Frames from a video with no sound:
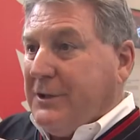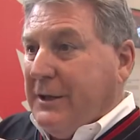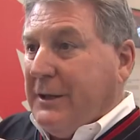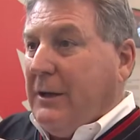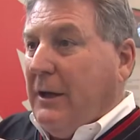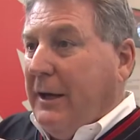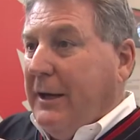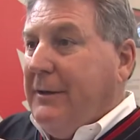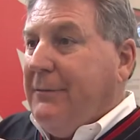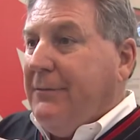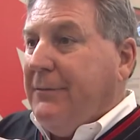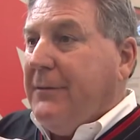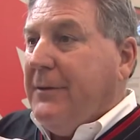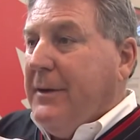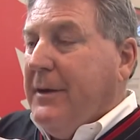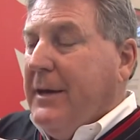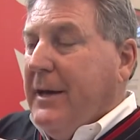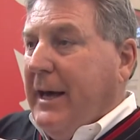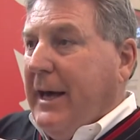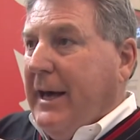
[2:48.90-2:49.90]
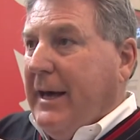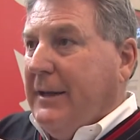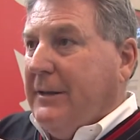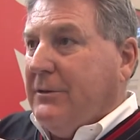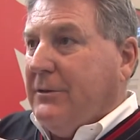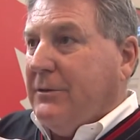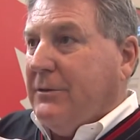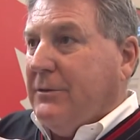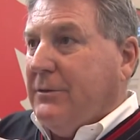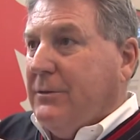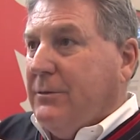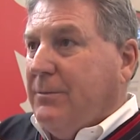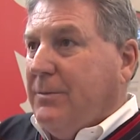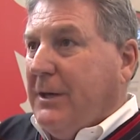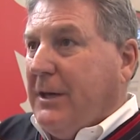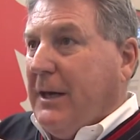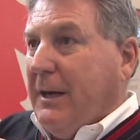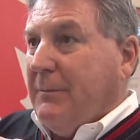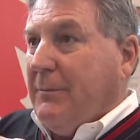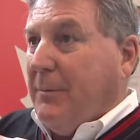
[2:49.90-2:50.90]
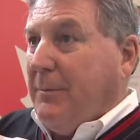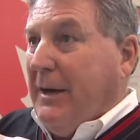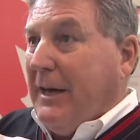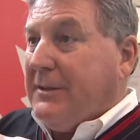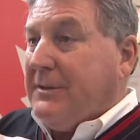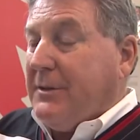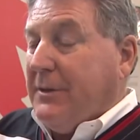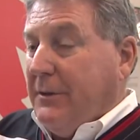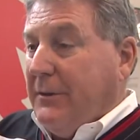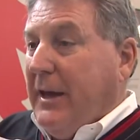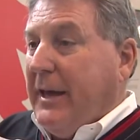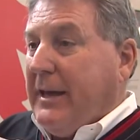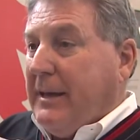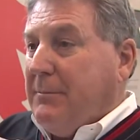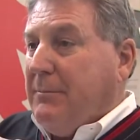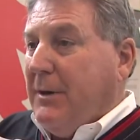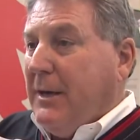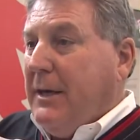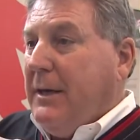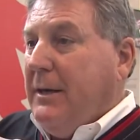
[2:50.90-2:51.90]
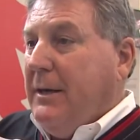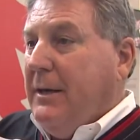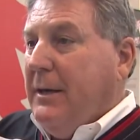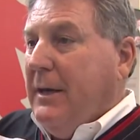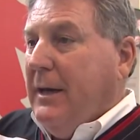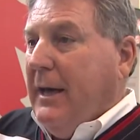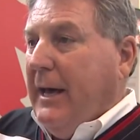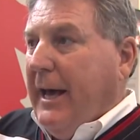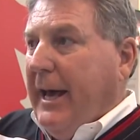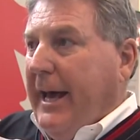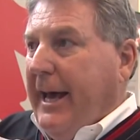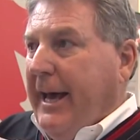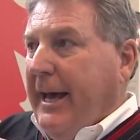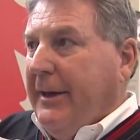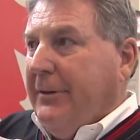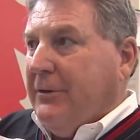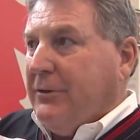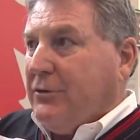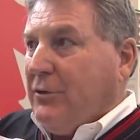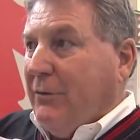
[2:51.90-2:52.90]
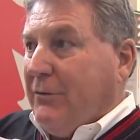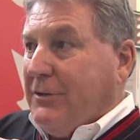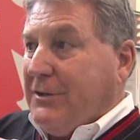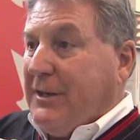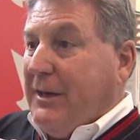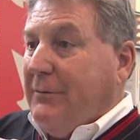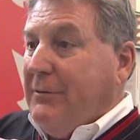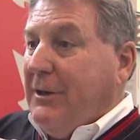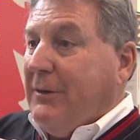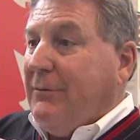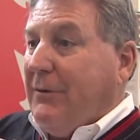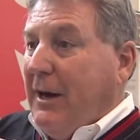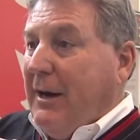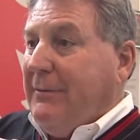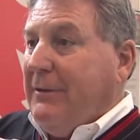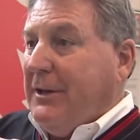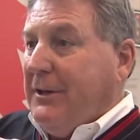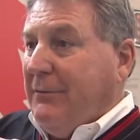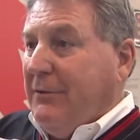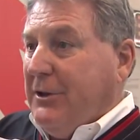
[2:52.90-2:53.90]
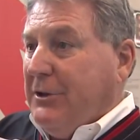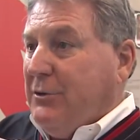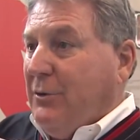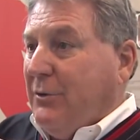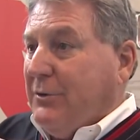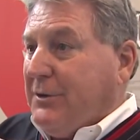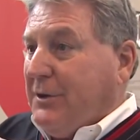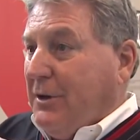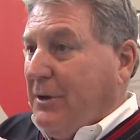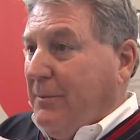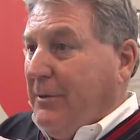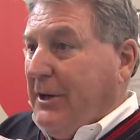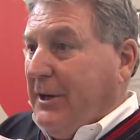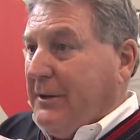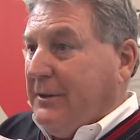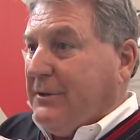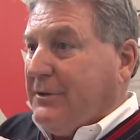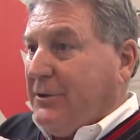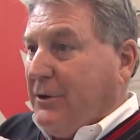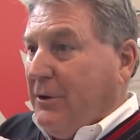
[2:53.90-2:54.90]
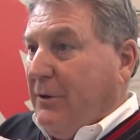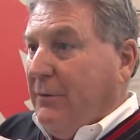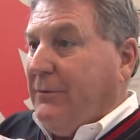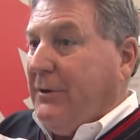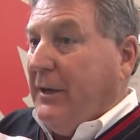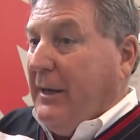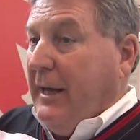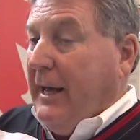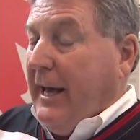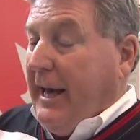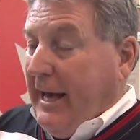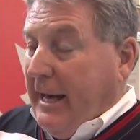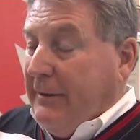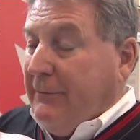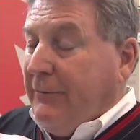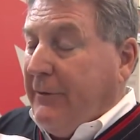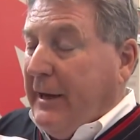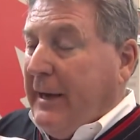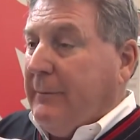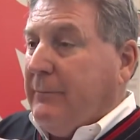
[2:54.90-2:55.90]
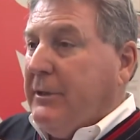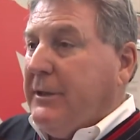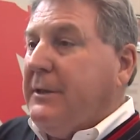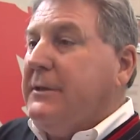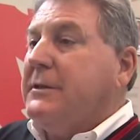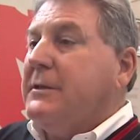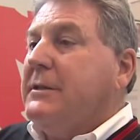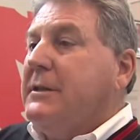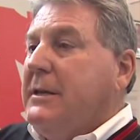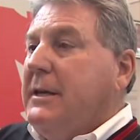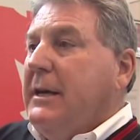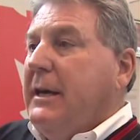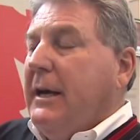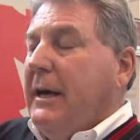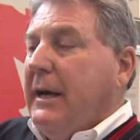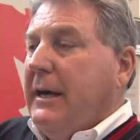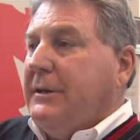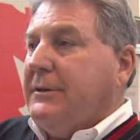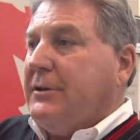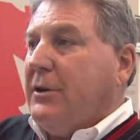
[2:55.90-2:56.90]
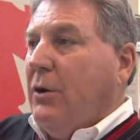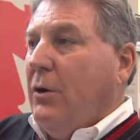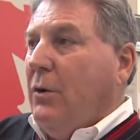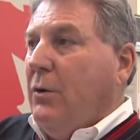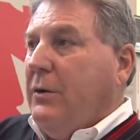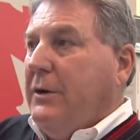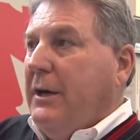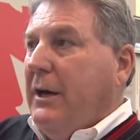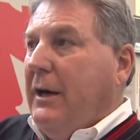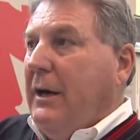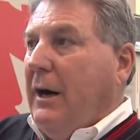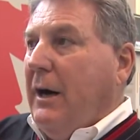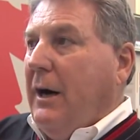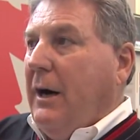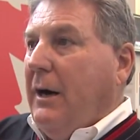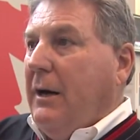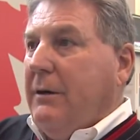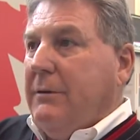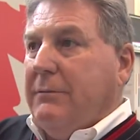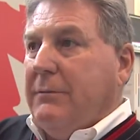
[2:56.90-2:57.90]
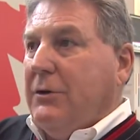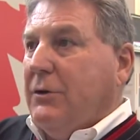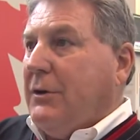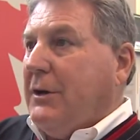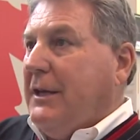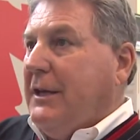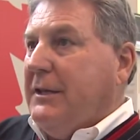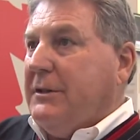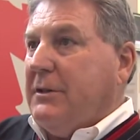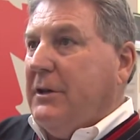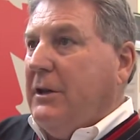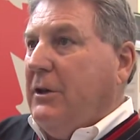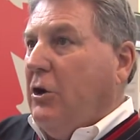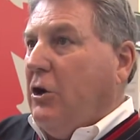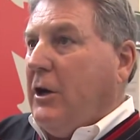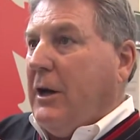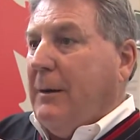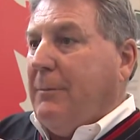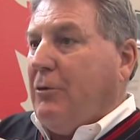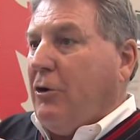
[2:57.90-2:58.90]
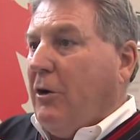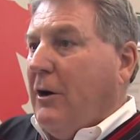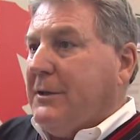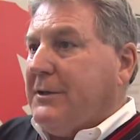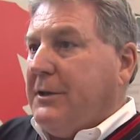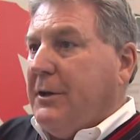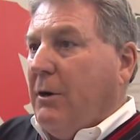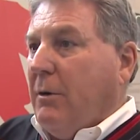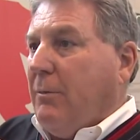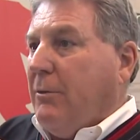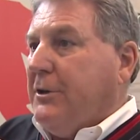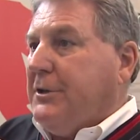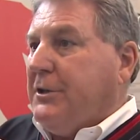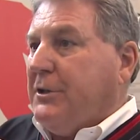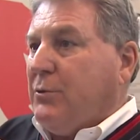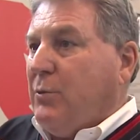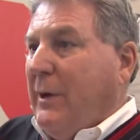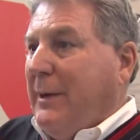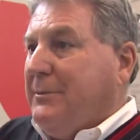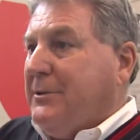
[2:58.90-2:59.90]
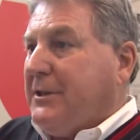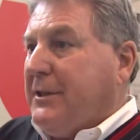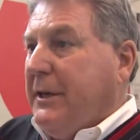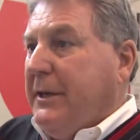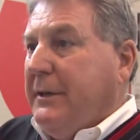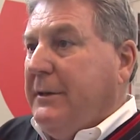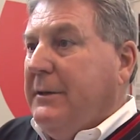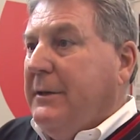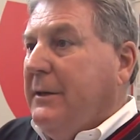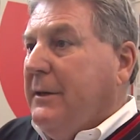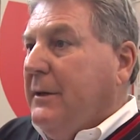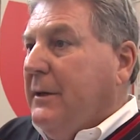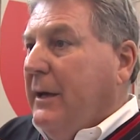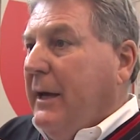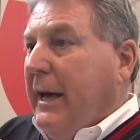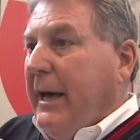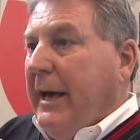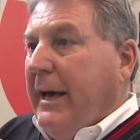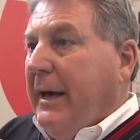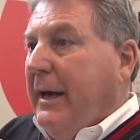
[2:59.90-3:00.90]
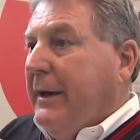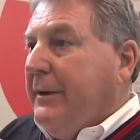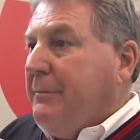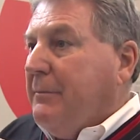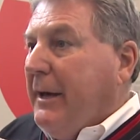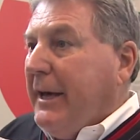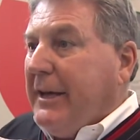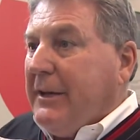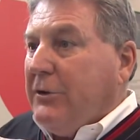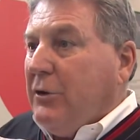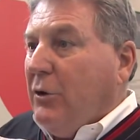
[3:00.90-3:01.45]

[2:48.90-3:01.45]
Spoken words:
in life and to become the best that they can be. And there's over 75 individuals that are being served and families. And so you can easily look up Crossing All Bridges website and make a